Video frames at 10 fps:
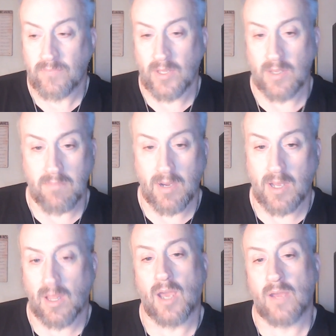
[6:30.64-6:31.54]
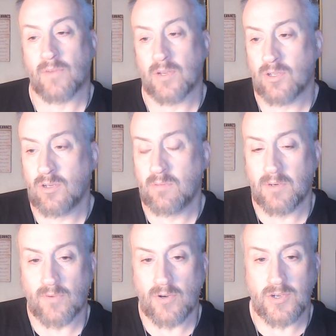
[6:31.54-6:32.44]
in my life. And
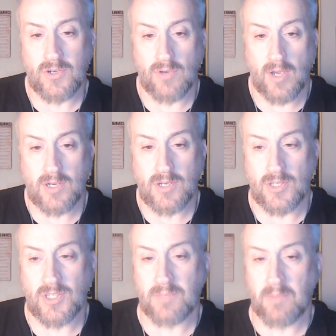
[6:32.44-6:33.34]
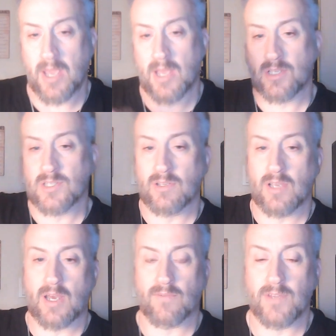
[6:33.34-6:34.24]
human virtue actually spans a
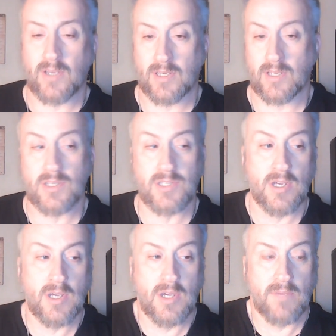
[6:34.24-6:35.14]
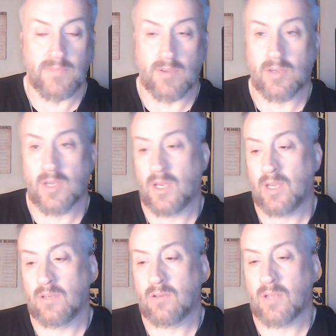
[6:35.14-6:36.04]
lot of things.
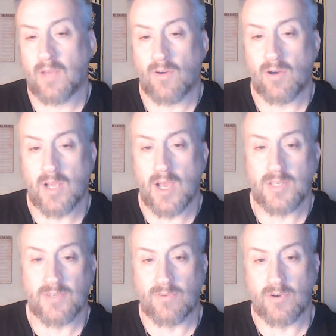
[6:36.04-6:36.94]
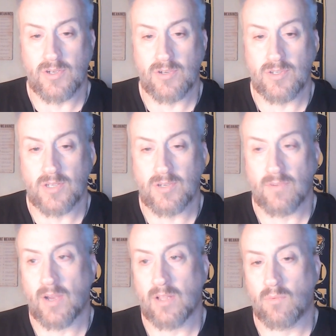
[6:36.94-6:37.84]
Okay, you can have all kinds of virtues that you
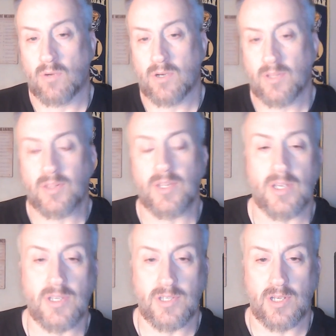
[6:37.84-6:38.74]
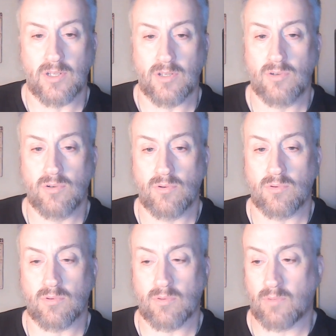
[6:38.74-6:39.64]
follow. What are the things that
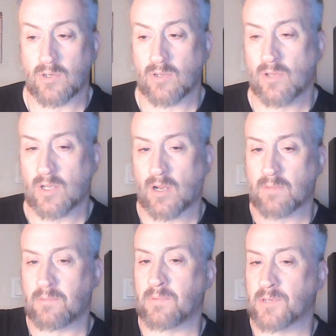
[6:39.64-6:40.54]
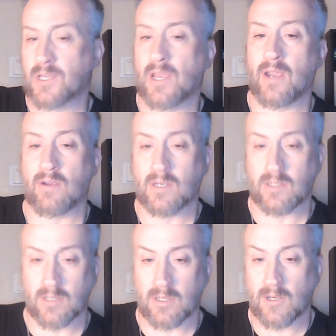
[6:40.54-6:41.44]
when you look at other people's
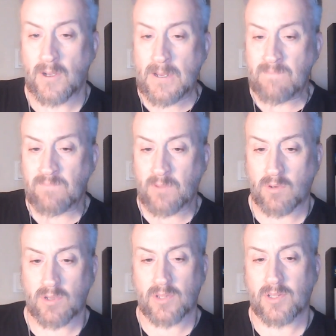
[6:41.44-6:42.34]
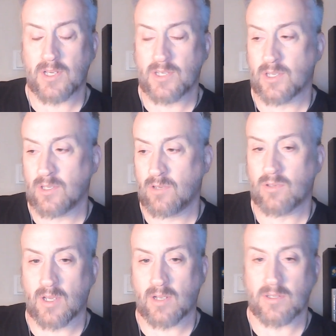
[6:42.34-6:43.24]
character, what are the things that you
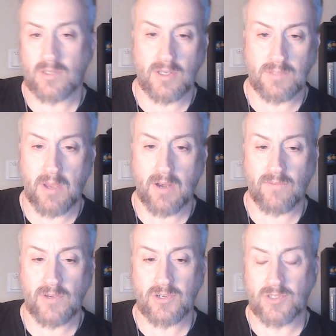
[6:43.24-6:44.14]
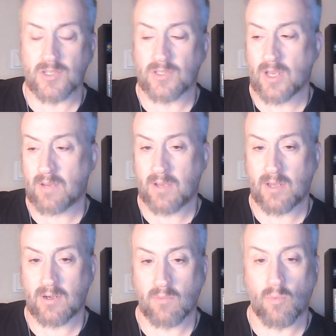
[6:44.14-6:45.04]
think is beneficial to them,
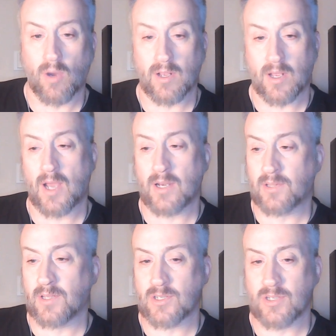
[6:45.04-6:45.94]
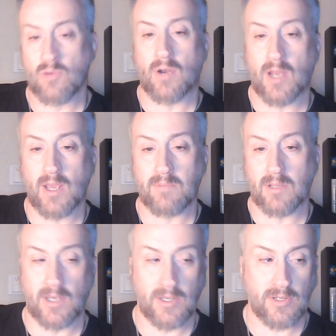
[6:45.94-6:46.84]
and what kind of things do you want to
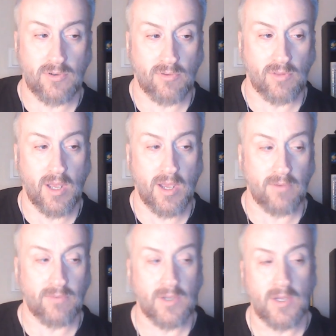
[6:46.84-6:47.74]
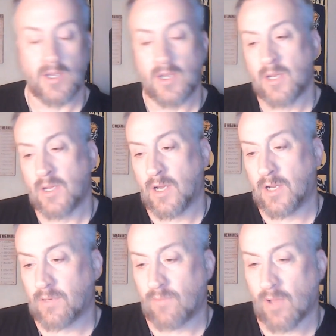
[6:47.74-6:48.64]
emulate in your own life?
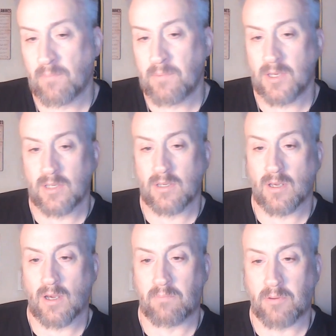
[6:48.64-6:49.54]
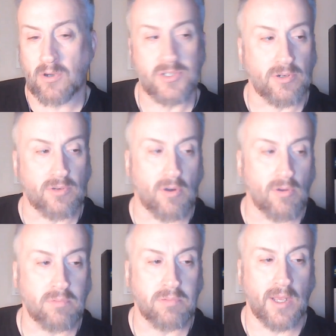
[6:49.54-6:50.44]
Developing a personal
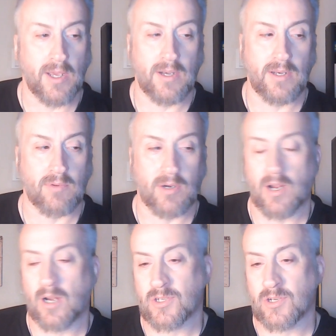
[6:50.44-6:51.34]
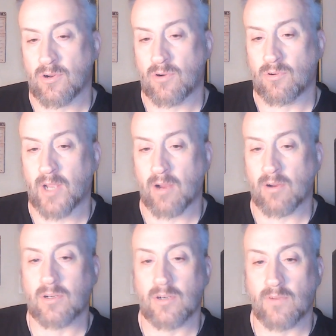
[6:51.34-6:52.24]
growth plan in regards to your own
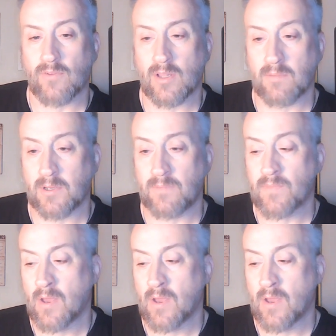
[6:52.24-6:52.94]
character development